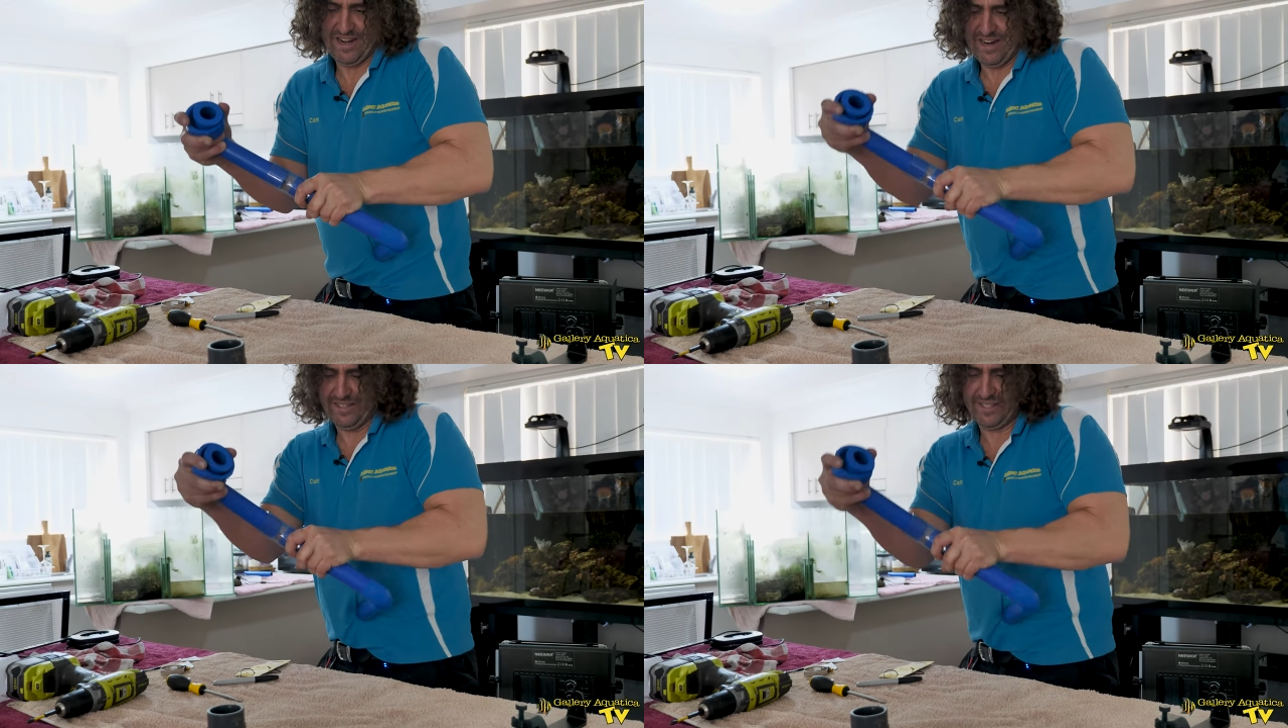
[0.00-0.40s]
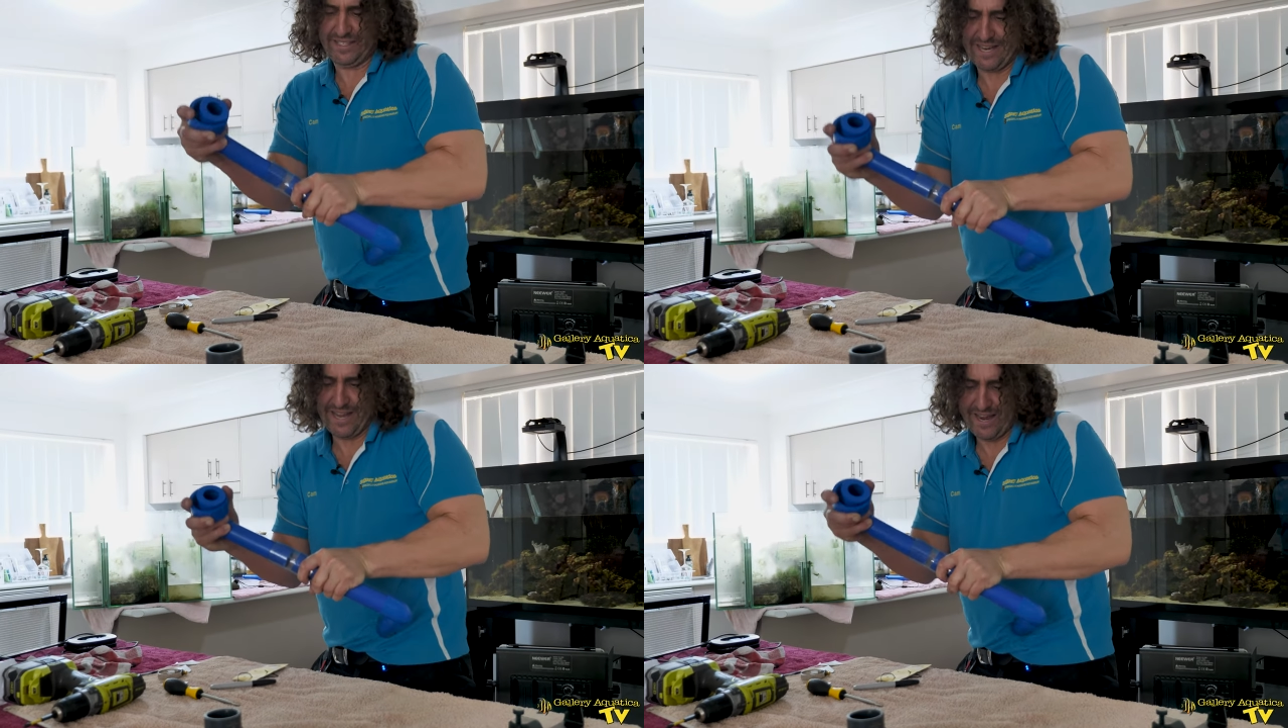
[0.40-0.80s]
needs to
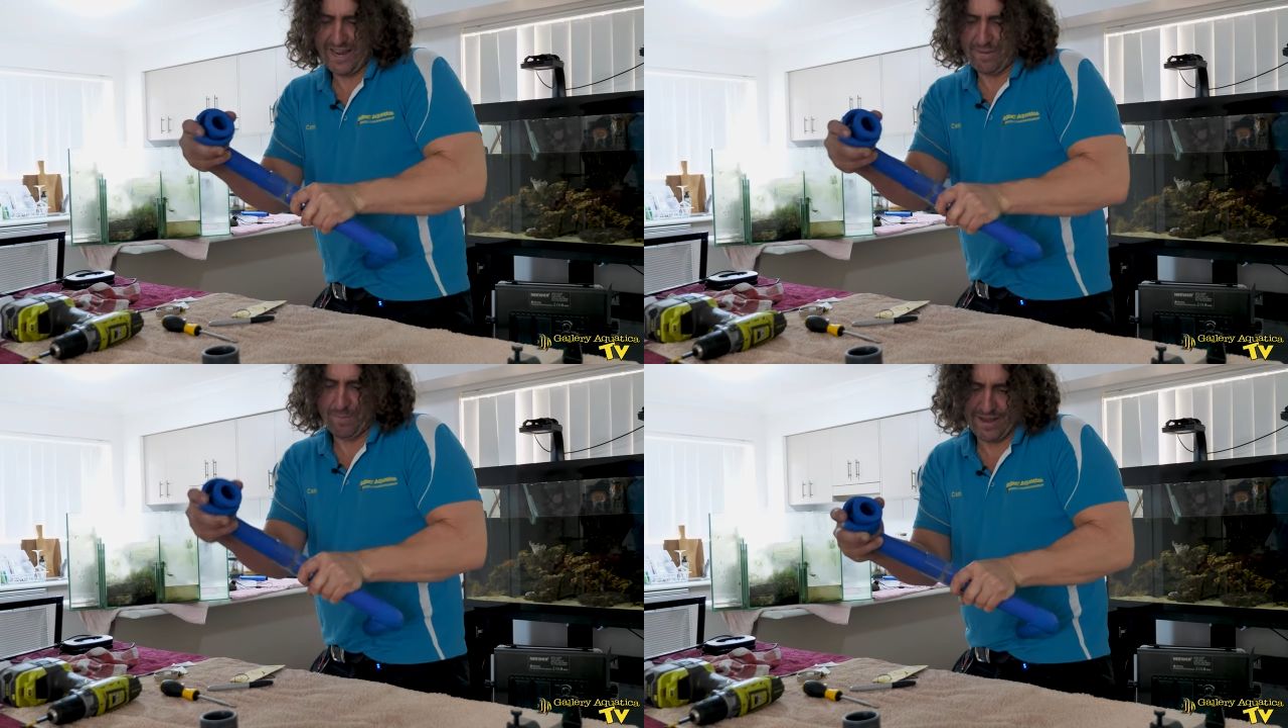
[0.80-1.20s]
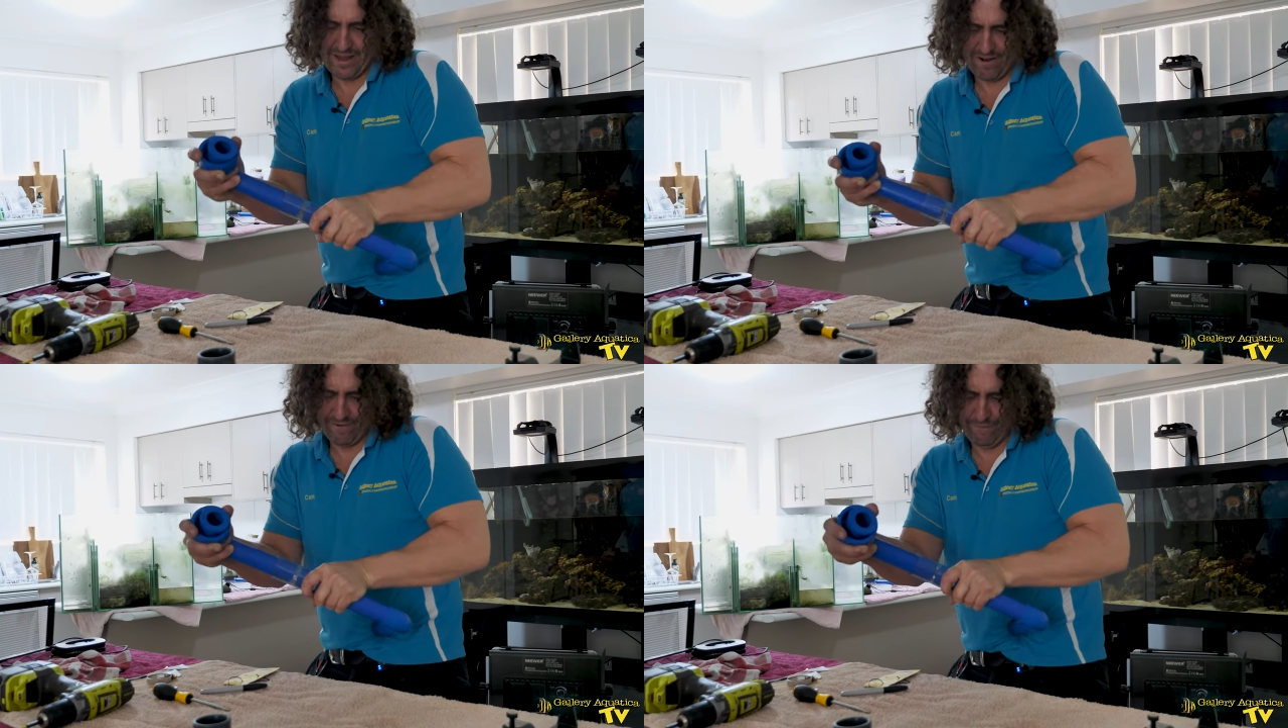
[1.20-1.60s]
stay
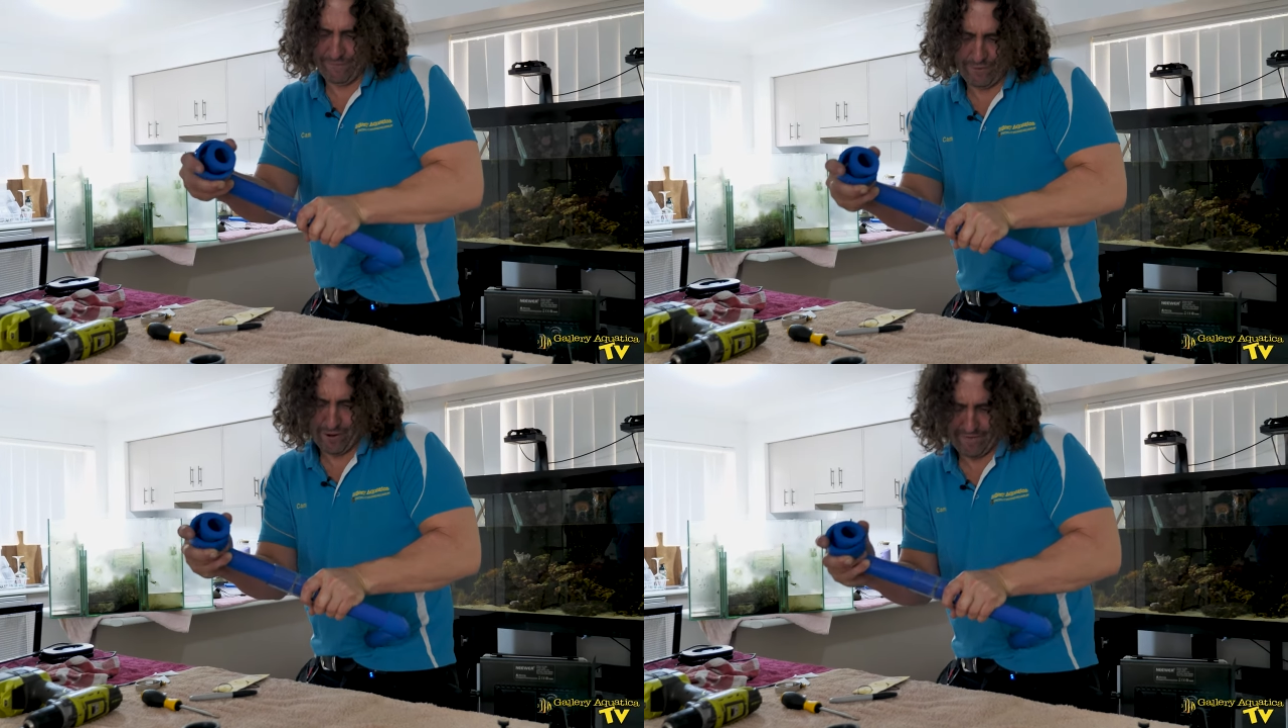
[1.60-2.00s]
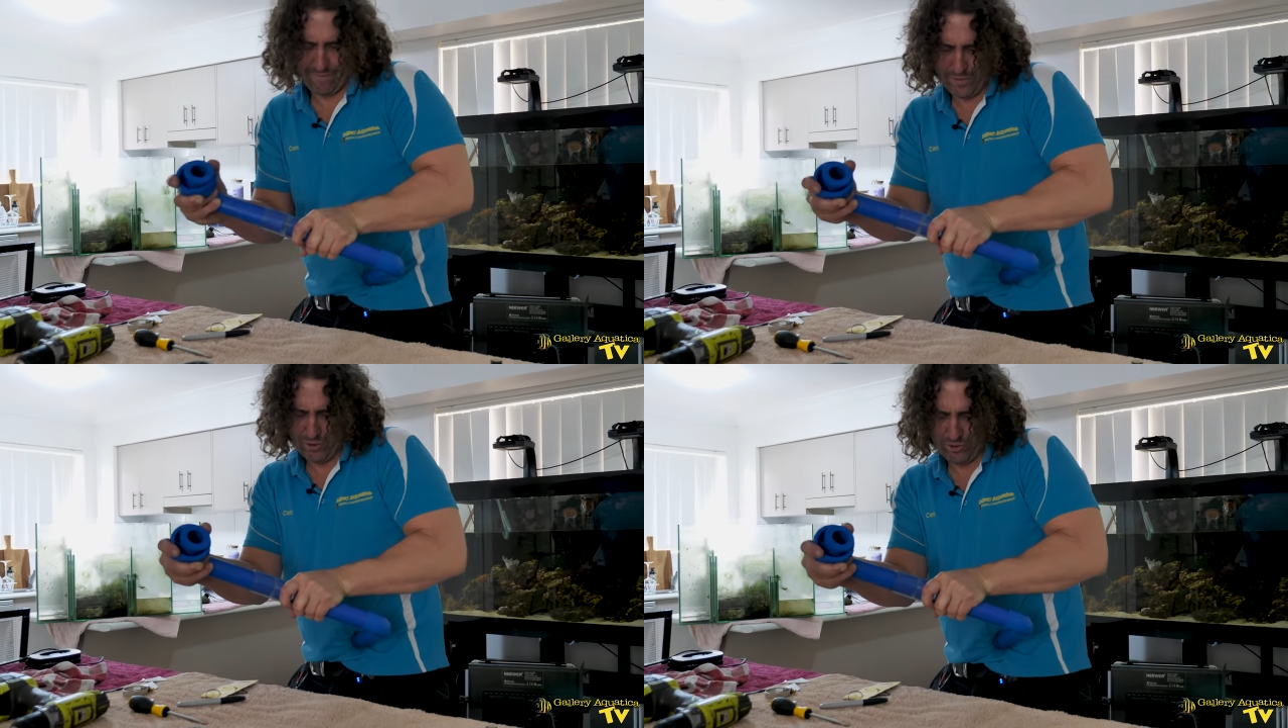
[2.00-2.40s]
about 5
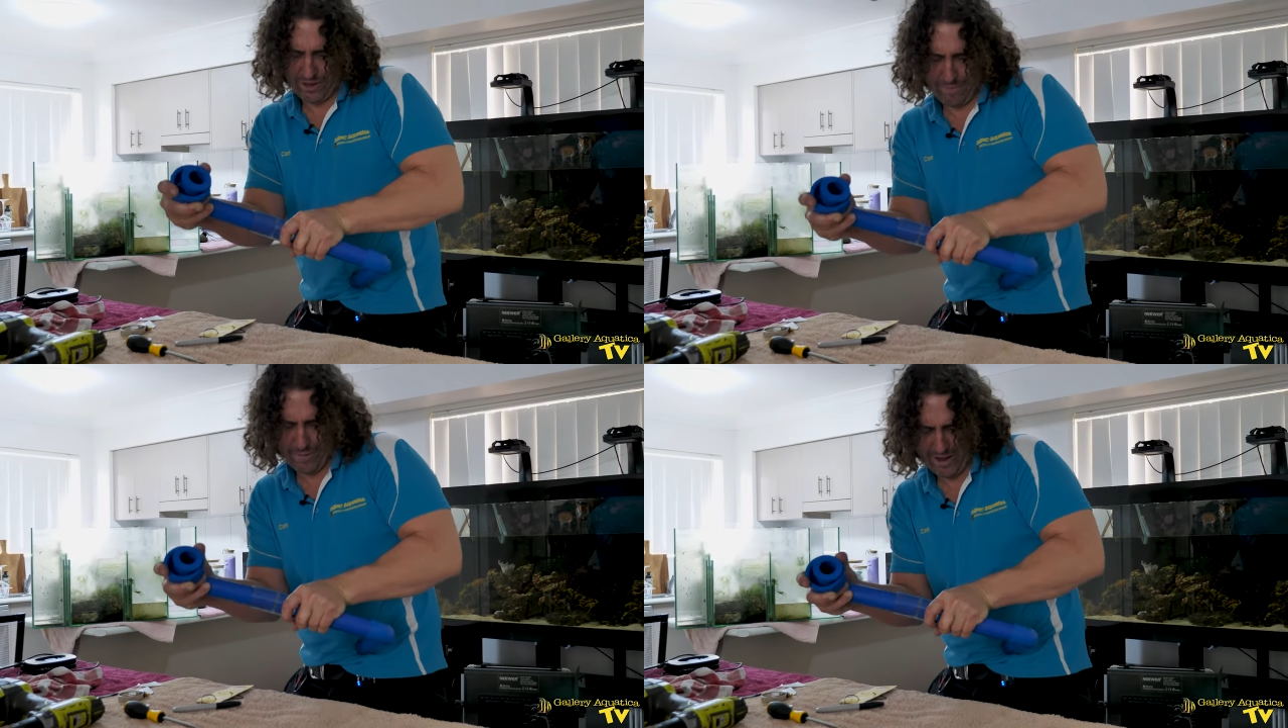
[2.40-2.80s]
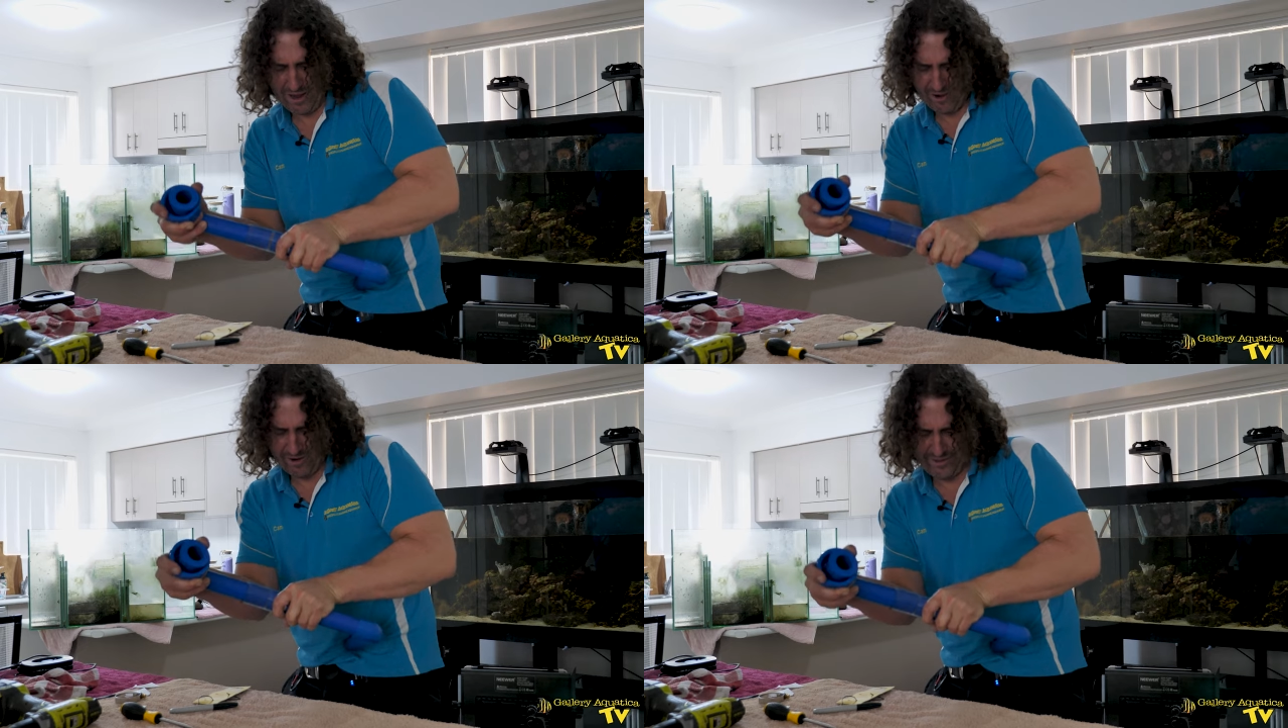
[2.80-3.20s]
mil
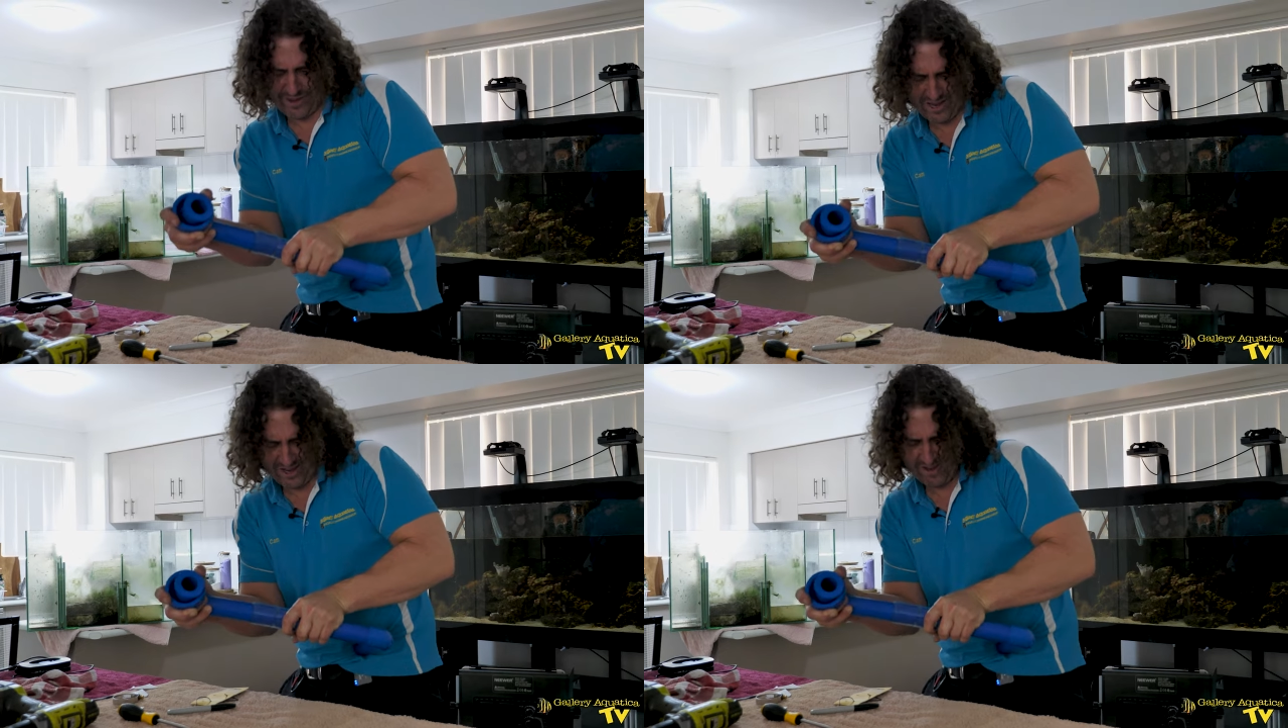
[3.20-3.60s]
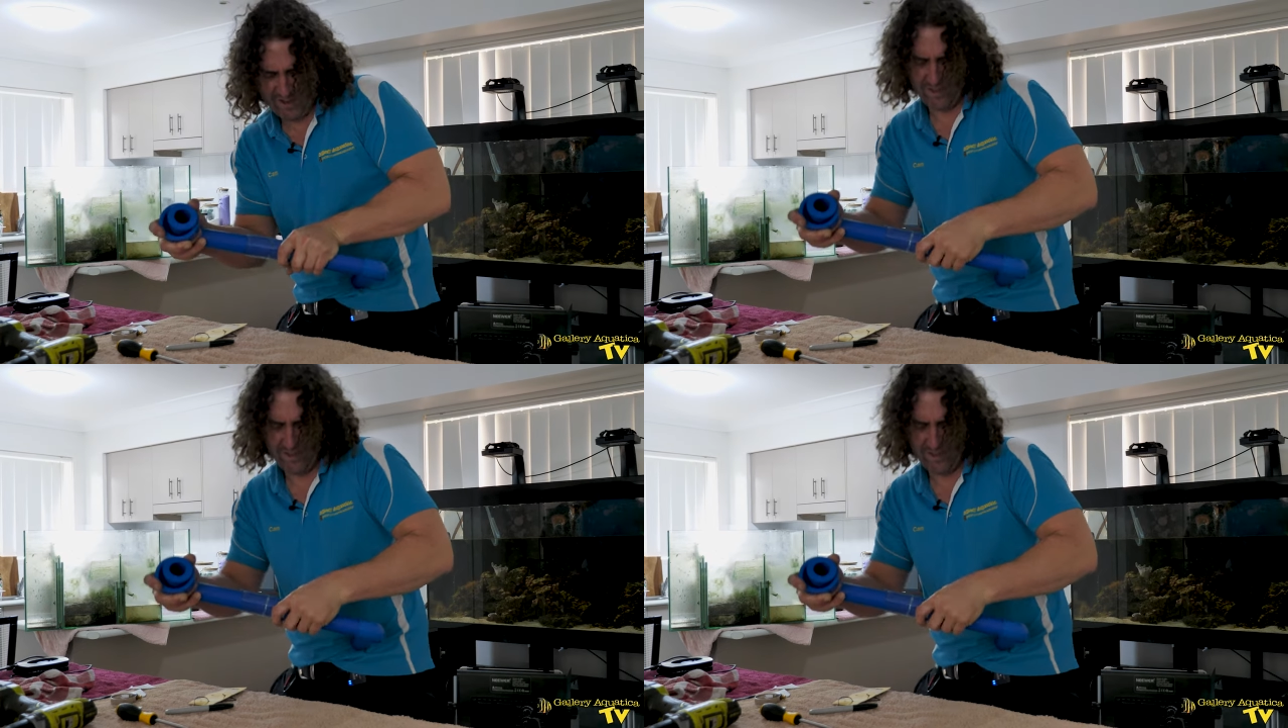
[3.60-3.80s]
apart, I think.